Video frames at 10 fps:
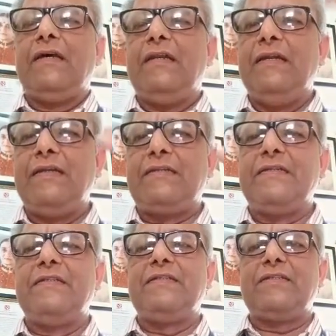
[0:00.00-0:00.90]

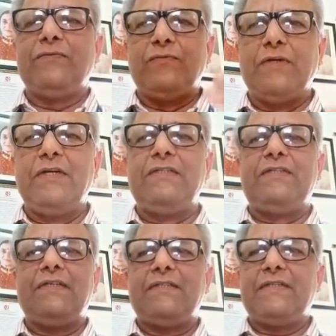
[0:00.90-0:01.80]
letters,
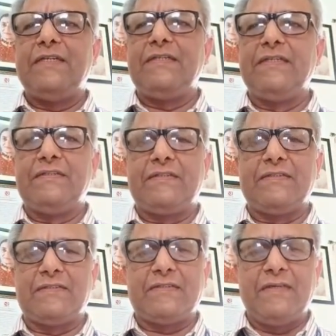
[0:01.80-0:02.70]
words,
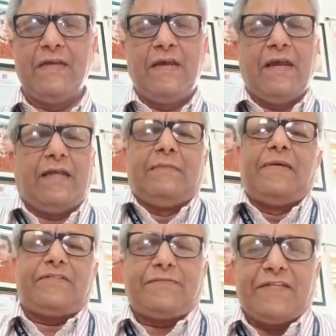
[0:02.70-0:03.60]
sentences. And the
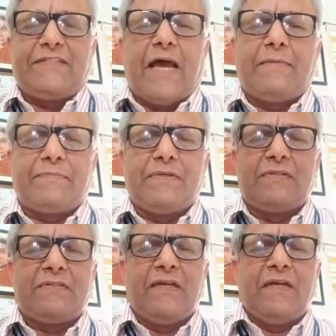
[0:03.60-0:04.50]
best of
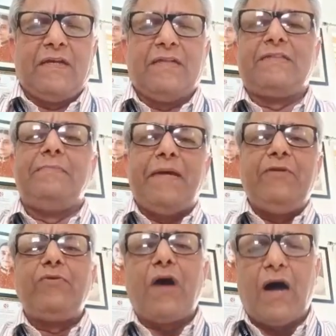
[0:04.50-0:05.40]
examples is the
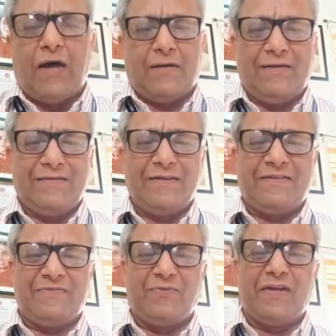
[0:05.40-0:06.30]
menu card
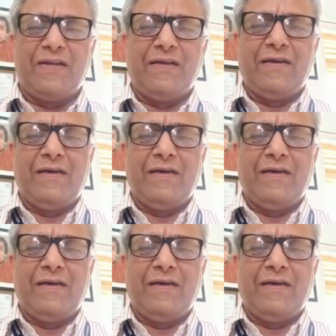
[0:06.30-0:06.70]
that one